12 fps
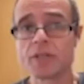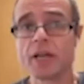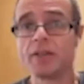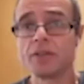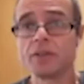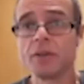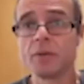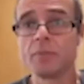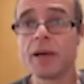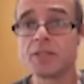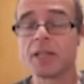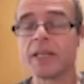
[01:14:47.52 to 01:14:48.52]
to say that, that
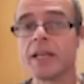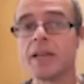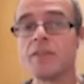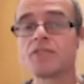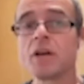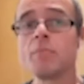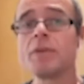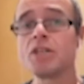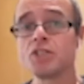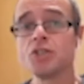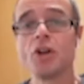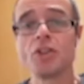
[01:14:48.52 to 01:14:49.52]
basically, if
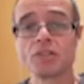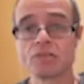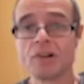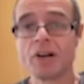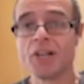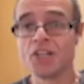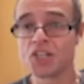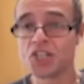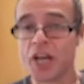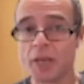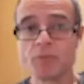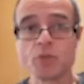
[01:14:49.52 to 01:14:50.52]
something's not the right
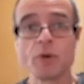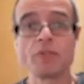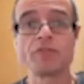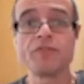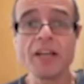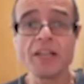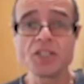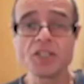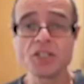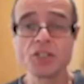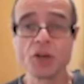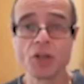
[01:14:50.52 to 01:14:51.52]
shape, so a face
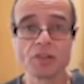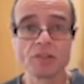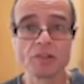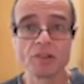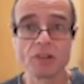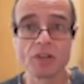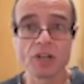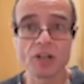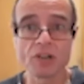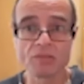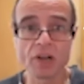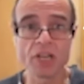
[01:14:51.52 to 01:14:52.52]
that is not the
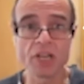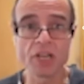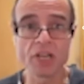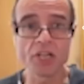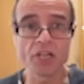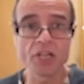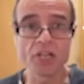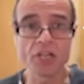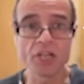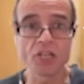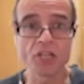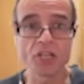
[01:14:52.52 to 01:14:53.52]
right
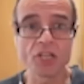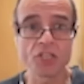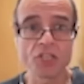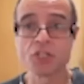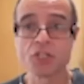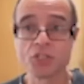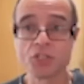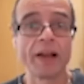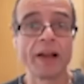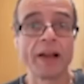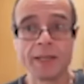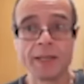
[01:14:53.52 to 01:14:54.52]

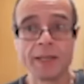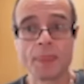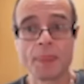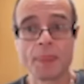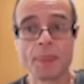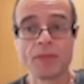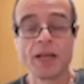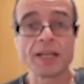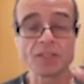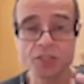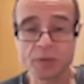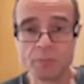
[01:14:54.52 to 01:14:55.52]
correctly, and
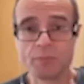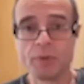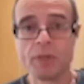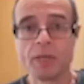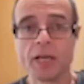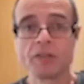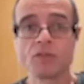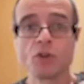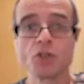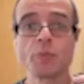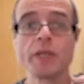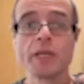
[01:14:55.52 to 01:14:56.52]
that's simple. And of
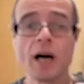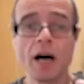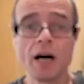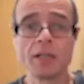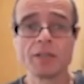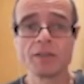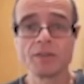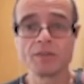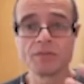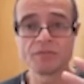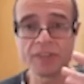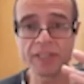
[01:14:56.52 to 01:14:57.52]
course, we can't
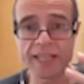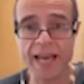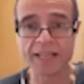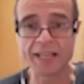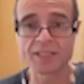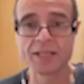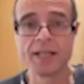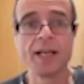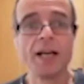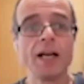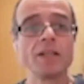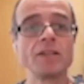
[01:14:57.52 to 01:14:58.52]
forget
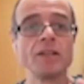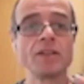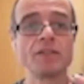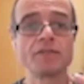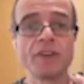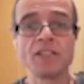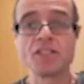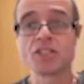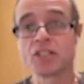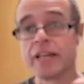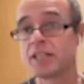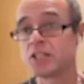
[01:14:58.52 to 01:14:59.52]
that the face is
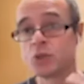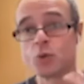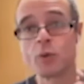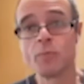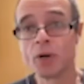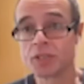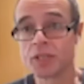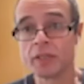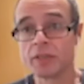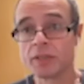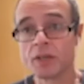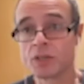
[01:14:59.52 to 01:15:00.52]
connected to a
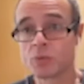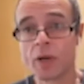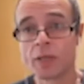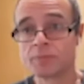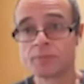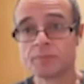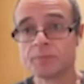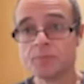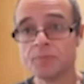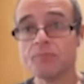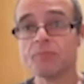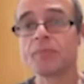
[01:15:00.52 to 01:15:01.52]
body as well.
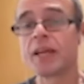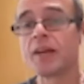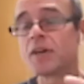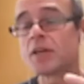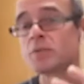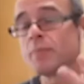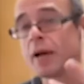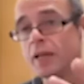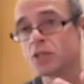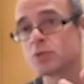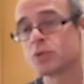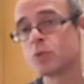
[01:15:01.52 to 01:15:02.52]
And those yeah.
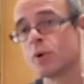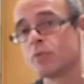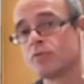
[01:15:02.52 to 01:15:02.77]
manias we're talking